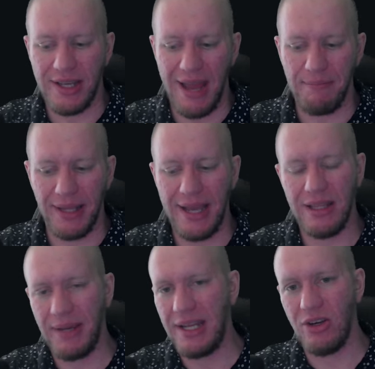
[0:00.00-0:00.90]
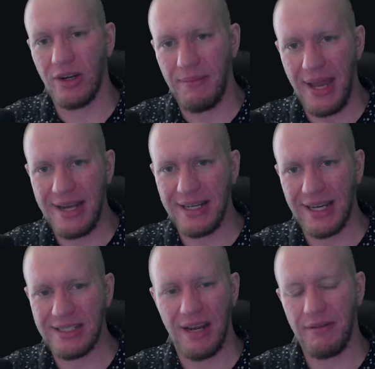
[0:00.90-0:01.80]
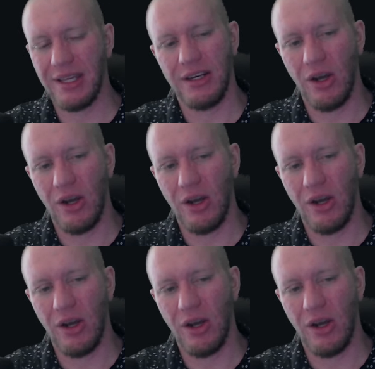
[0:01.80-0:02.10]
You can play them in your commander decks and everything.